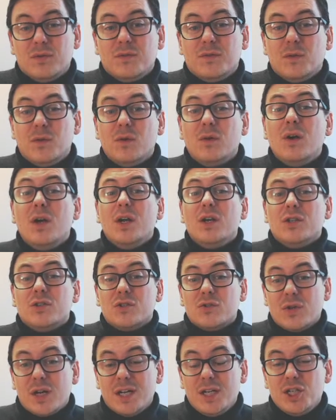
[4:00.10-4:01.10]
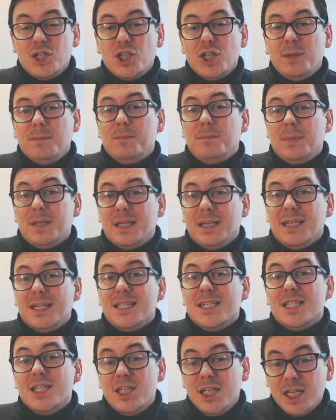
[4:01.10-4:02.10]
for strategy
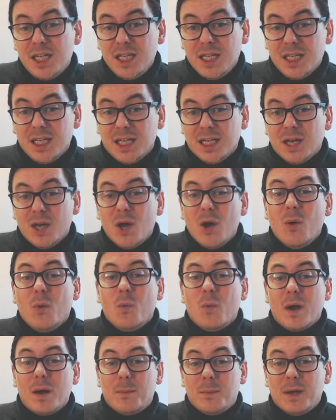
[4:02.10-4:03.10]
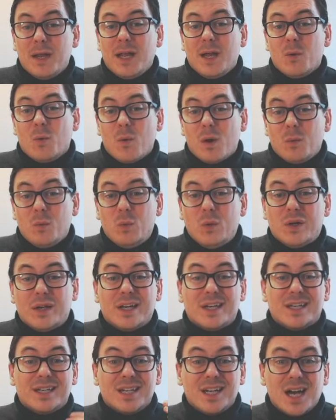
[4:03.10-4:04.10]
BD where player 1 will
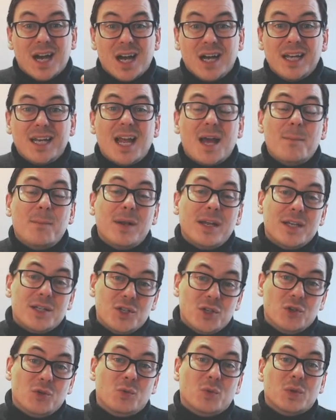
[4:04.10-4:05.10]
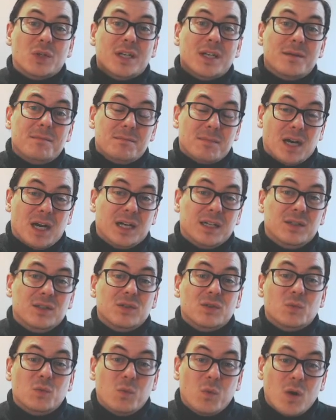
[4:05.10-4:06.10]
get 9 and player 2 would get
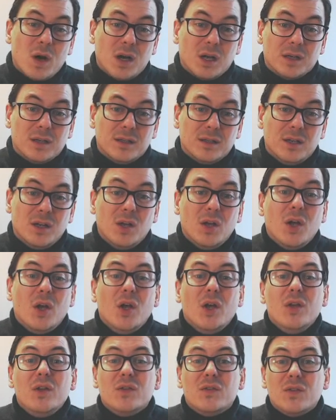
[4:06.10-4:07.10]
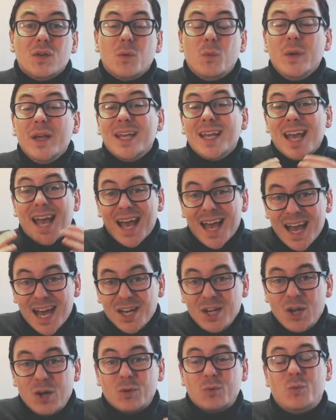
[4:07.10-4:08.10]
minus 1. So we
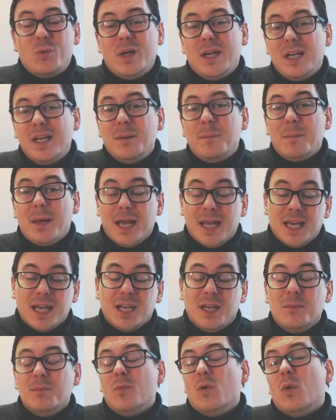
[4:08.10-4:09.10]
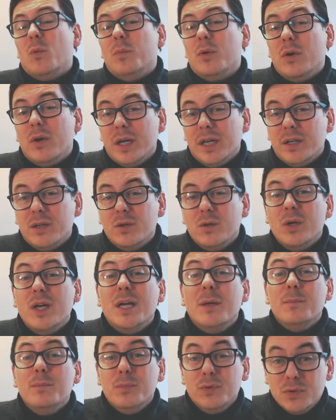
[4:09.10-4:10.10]
cannot really make any more Pareto
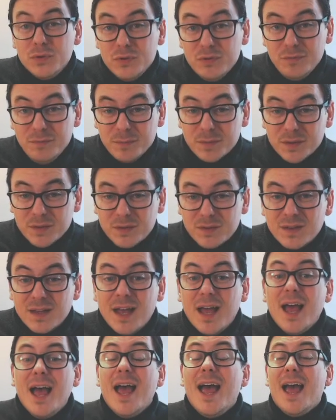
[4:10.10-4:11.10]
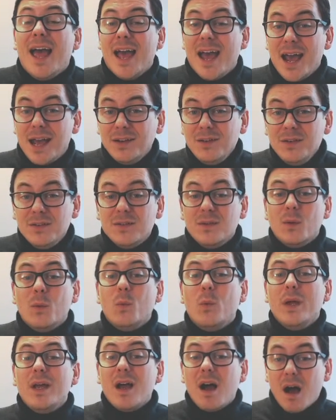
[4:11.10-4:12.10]
improvements hence
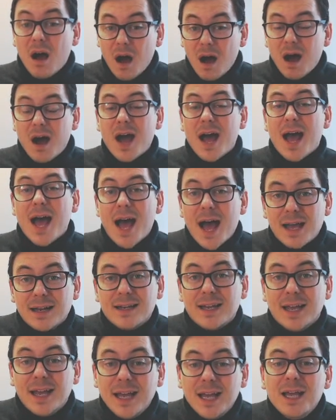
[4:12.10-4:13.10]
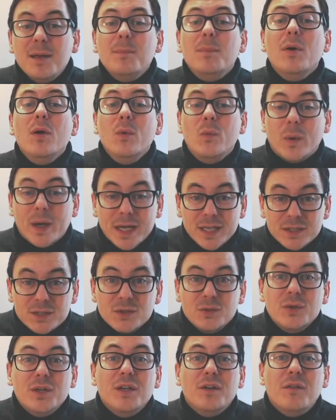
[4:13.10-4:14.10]
we are at a
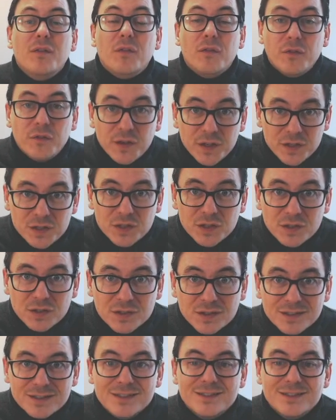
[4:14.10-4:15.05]
Pareto efficient